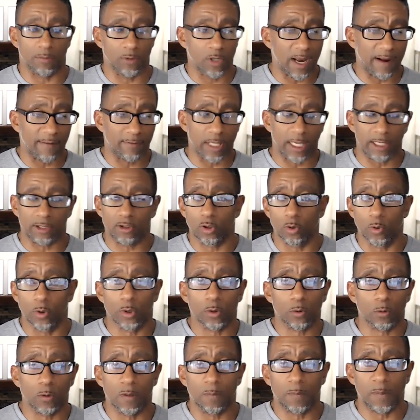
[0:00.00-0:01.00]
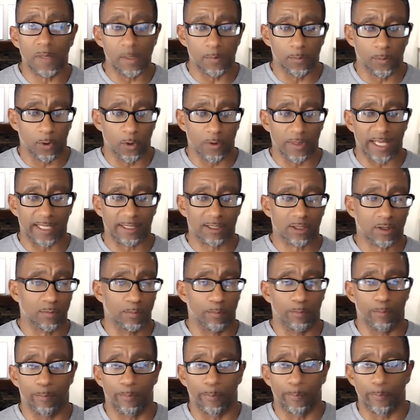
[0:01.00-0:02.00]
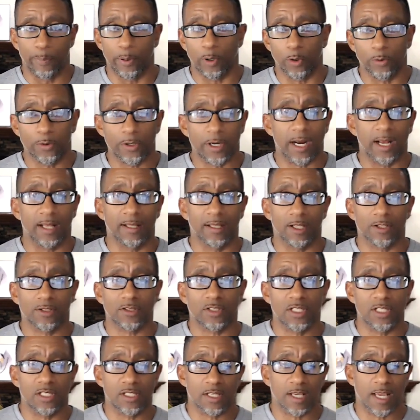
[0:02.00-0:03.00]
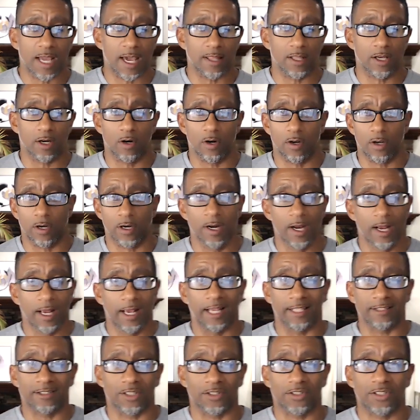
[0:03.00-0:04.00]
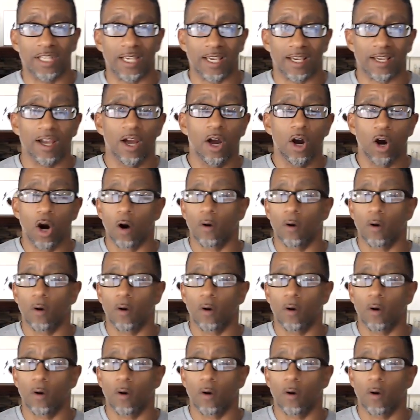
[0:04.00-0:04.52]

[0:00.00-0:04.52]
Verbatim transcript: You have like two or three people that's pulled their L L Cs together, or it's a tick,